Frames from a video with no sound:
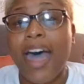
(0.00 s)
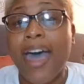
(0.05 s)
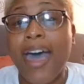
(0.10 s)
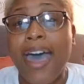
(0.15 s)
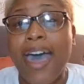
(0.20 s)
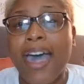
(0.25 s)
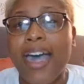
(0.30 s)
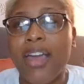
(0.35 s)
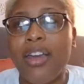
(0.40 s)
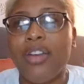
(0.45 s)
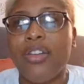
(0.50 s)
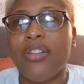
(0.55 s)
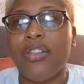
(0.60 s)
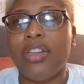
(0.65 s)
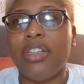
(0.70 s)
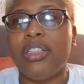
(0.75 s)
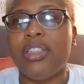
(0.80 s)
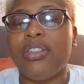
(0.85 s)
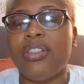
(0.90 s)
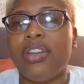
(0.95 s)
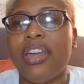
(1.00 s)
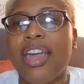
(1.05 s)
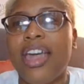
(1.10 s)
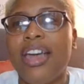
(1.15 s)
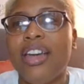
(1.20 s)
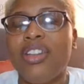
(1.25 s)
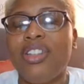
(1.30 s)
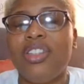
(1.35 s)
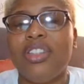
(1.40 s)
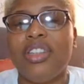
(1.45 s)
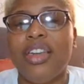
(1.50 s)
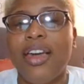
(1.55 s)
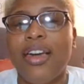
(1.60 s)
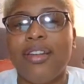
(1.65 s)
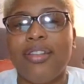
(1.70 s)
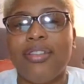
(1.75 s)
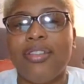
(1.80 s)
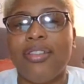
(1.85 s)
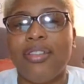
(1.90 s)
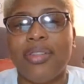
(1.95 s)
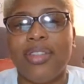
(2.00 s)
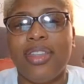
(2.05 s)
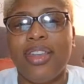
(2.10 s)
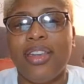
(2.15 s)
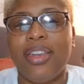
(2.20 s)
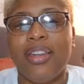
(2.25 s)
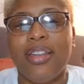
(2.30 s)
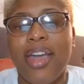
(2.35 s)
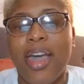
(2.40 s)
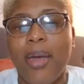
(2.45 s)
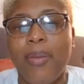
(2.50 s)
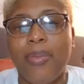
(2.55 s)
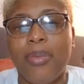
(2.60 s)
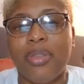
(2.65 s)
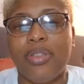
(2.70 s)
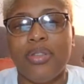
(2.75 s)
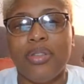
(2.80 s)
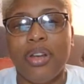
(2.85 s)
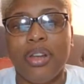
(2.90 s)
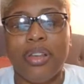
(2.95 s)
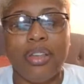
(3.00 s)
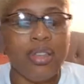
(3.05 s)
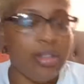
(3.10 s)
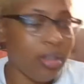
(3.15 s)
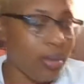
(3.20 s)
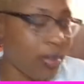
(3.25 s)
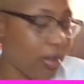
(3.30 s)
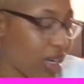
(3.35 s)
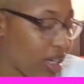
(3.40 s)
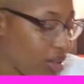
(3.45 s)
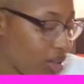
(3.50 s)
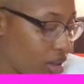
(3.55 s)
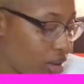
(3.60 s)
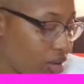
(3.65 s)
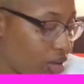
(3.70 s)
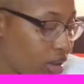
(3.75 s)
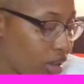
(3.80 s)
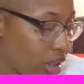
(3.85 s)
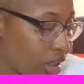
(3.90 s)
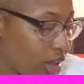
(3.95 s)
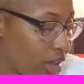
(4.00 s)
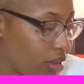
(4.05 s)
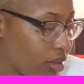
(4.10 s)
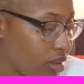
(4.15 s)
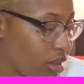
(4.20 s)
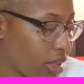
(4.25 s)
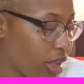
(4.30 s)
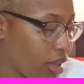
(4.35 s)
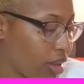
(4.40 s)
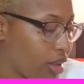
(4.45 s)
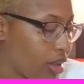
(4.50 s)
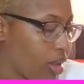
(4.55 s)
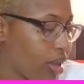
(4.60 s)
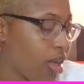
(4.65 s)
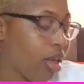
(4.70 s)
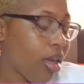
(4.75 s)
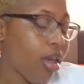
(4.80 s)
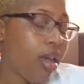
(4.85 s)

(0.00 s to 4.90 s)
I had a green screen. Actually, I don't know what the hell happened to it. I think somebody stole it. Ain't no telling.